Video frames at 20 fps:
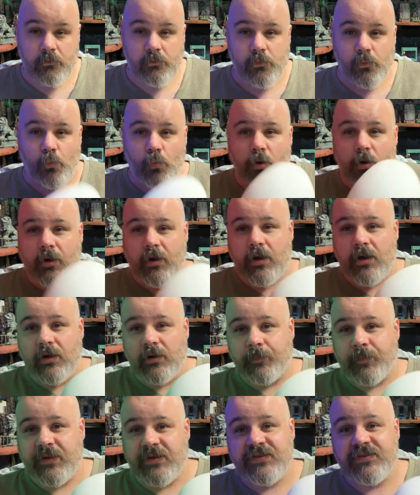work on a
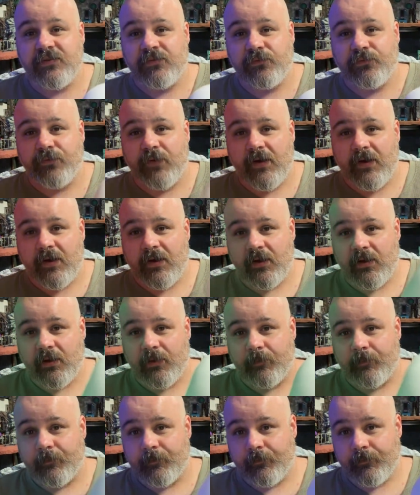piece of
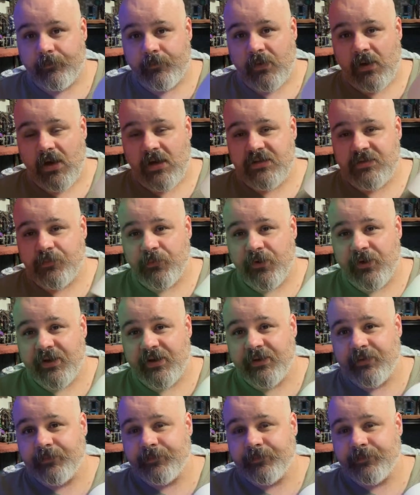cosplay,